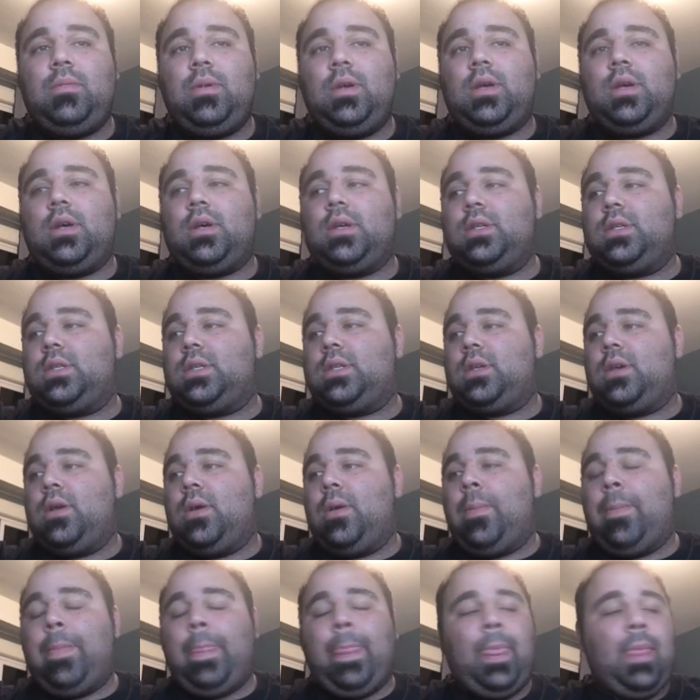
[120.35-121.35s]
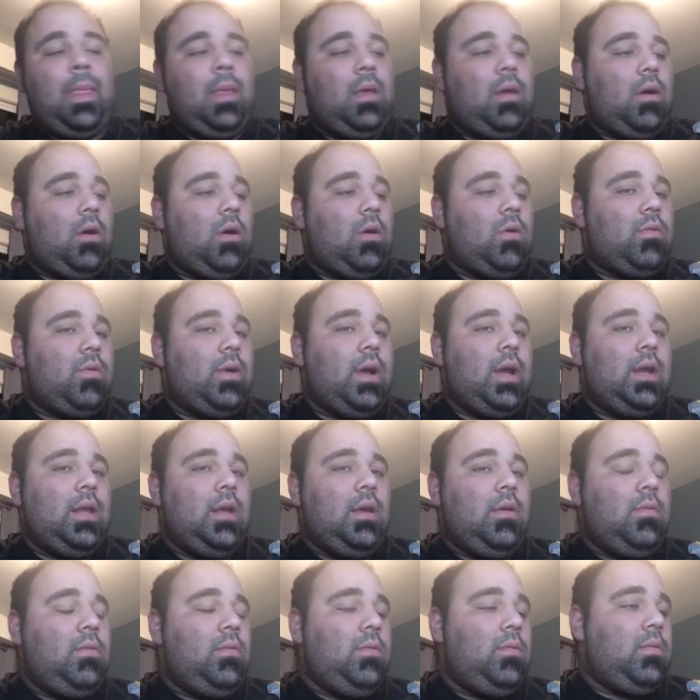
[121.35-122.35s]
because
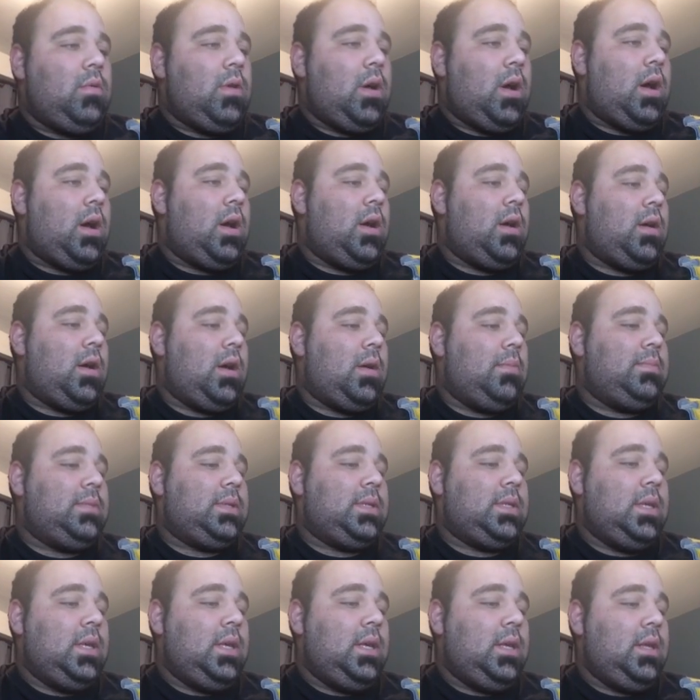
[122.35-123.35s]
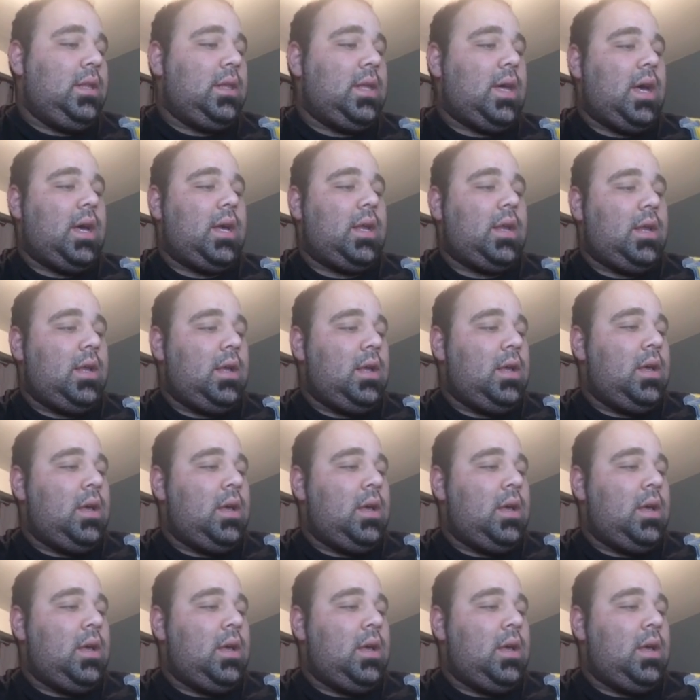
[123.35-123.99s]
already uh, I'm seeing that